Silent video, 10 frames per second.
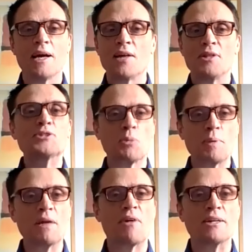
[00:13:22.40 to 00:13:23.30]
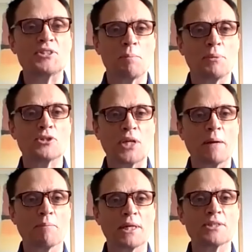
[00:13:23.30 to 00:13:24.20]
this will be a very simple thing
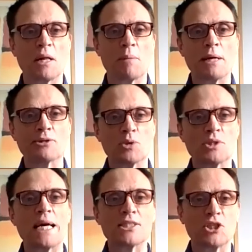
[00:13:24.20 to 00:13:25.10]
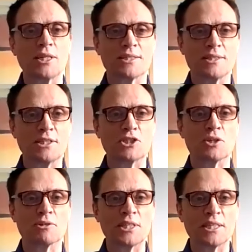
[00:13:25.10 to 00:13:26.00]
because they'll be able to attach it to the
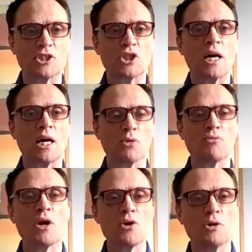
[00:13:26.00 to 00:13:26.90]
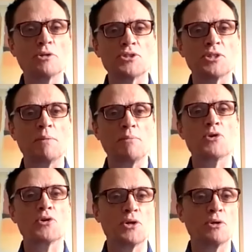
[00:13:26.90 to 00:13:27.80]
digital signature and you'll know who's
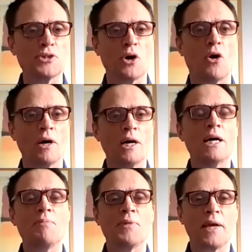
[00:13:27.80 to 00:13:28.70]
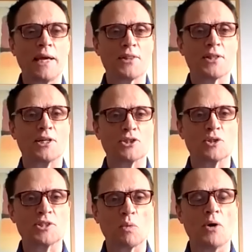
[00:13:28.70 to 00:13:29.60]
immune and who's not. In other
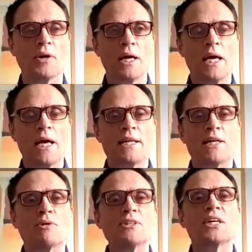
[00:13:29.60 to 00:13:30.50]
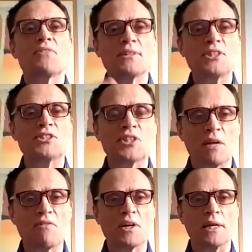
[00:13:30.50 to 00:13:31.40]
countries, it won't. Now, the reason I think this is
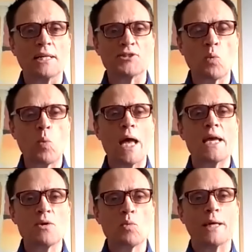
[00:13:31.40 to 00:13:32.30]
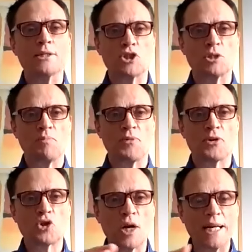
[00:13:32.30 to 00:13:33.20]
significant is the way in which
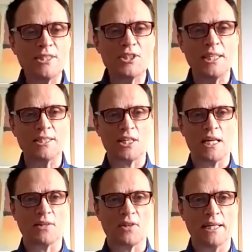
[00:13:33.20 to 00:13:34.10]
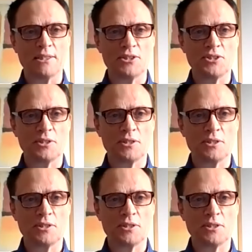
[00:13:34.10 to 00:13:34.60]
crises like this